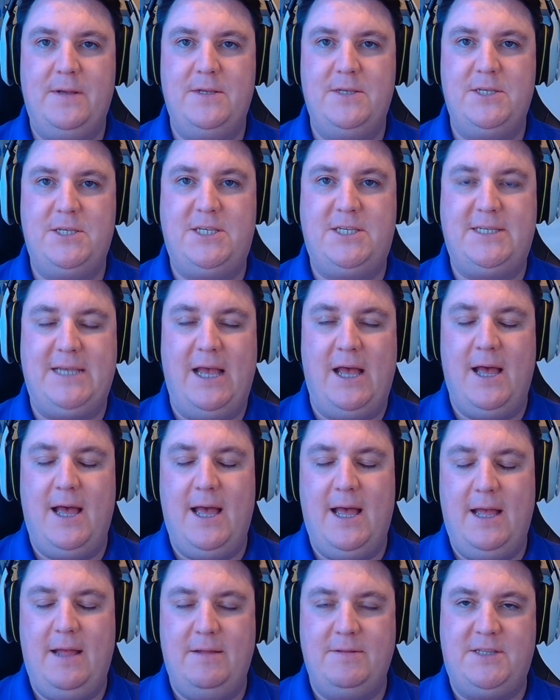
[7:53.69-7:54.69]

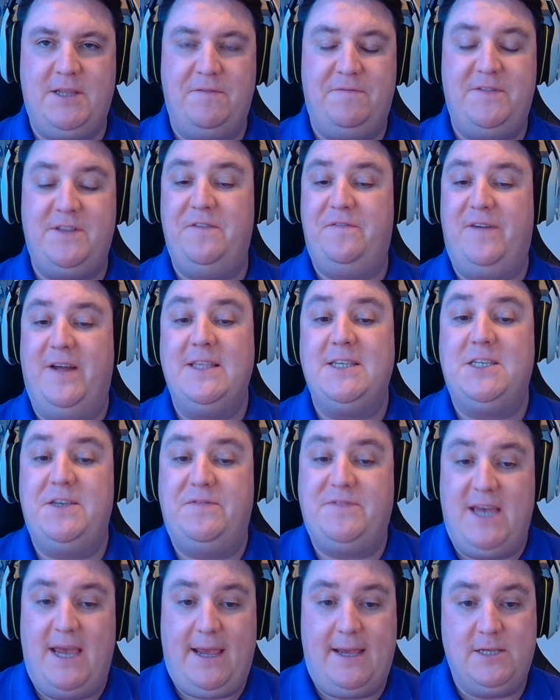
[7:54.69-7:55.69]
defensive
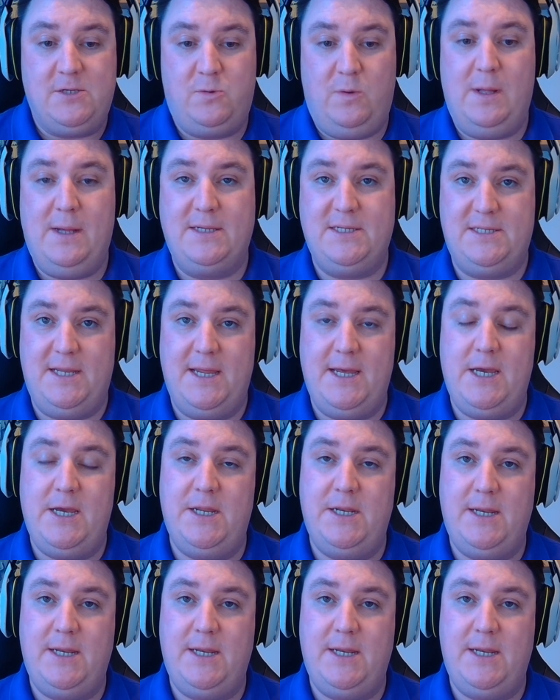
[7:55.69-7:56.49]
tech as well, hasn't he,